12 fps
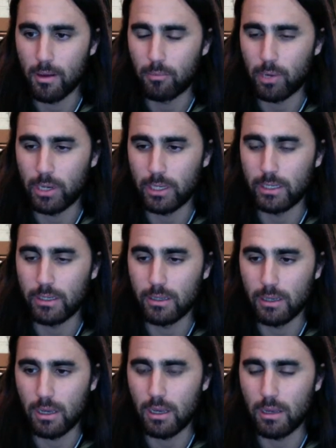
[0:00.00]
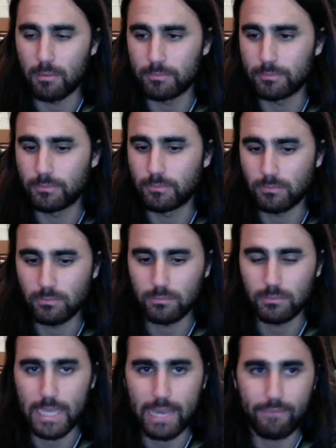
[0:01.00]
Brendan.
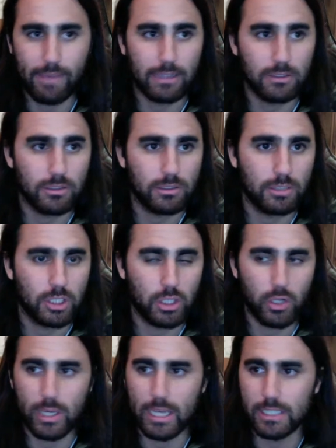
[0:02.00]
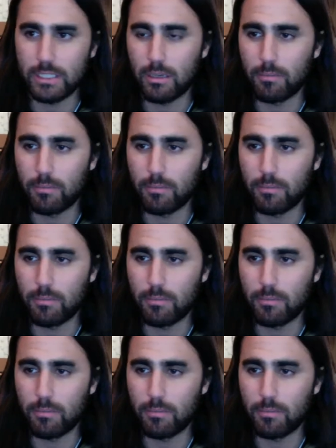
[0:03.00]
Yeah, if I could show you guys